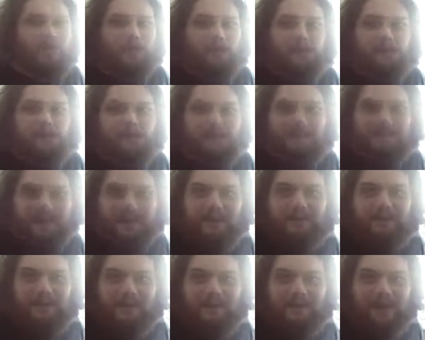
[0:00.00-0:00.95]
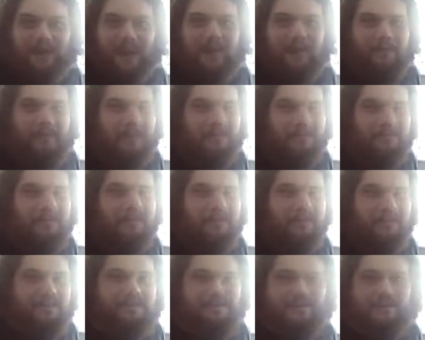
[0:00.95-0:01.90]
torture people at my
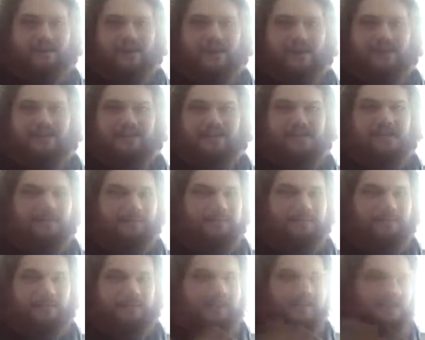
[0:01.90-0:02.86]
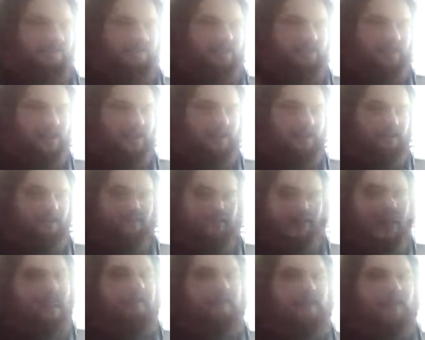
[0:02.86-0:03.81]
fucking discretion. Because,
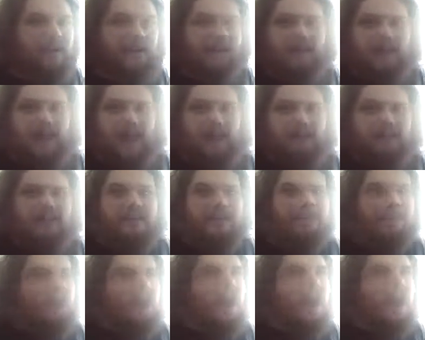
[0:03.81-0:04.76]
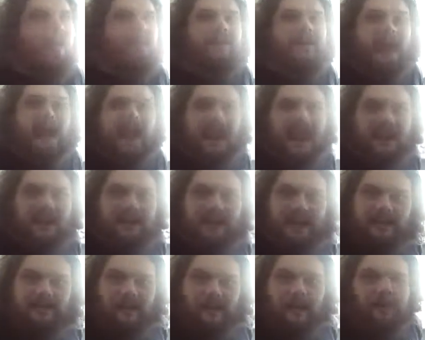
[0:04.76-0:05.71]
I'm
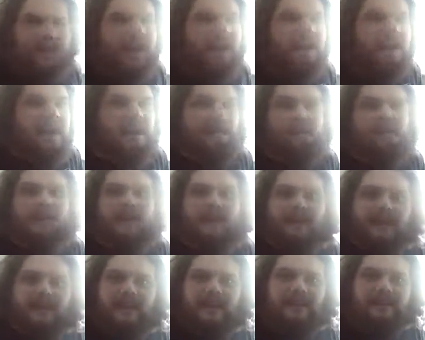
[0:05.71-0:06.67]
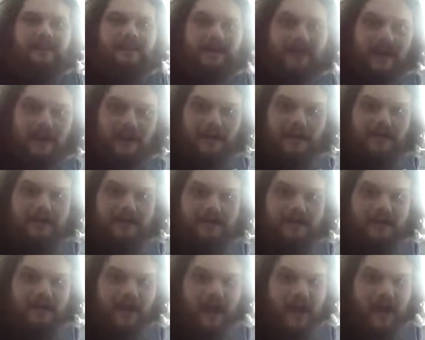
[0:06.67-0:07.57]
chaotic evil, but I have fucking needs too,